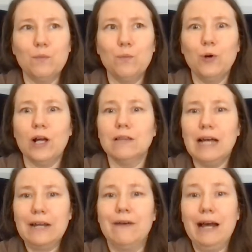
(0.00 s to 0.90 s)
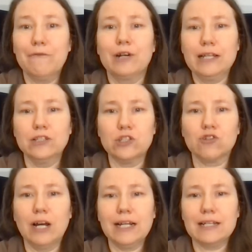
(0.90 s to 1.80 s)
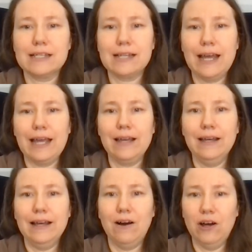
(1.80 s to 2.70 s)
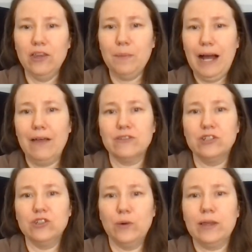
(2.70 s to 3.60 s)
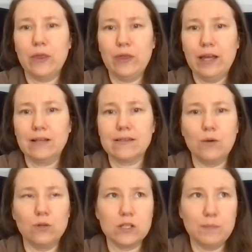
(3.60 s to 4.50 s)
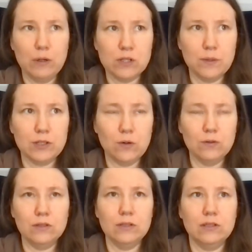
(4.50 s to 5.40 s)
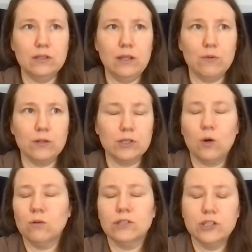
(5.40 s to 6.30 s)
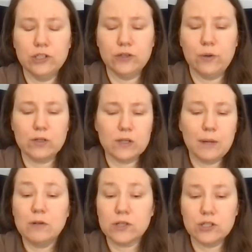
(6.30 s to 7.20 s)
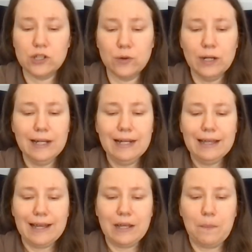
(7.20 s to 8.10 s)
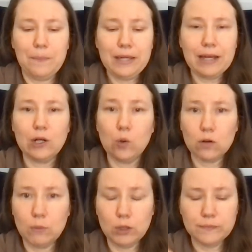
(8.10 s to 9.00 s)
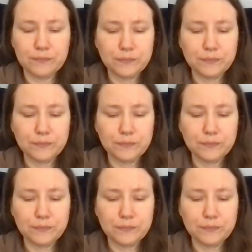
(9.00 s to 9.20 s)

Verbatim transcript: put a lot of effort into trying to stay on the path, to doing the things that we're supposed to be told, that we're told to do, that we're supposed to do, like being normal.